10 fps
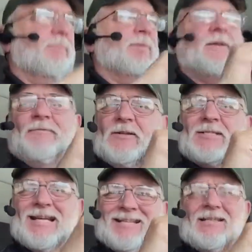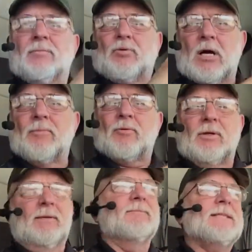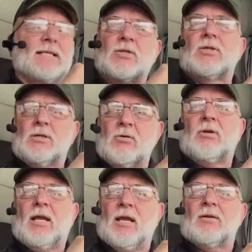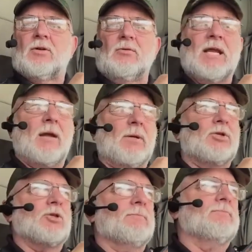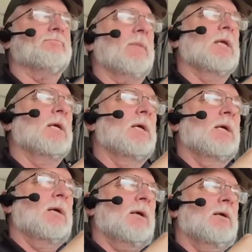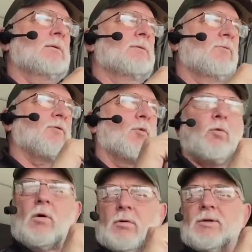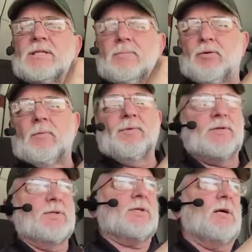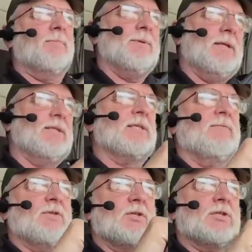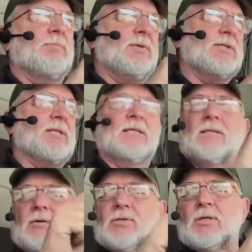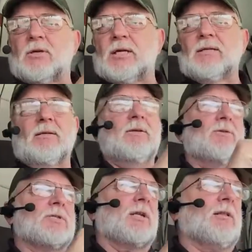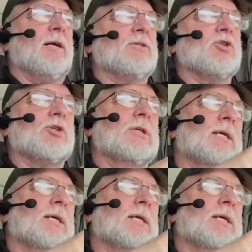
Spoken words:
But if it's not done properly, yes, you can do damage. For warranty purposes, companies have just simply said, don't do it, use the clutch.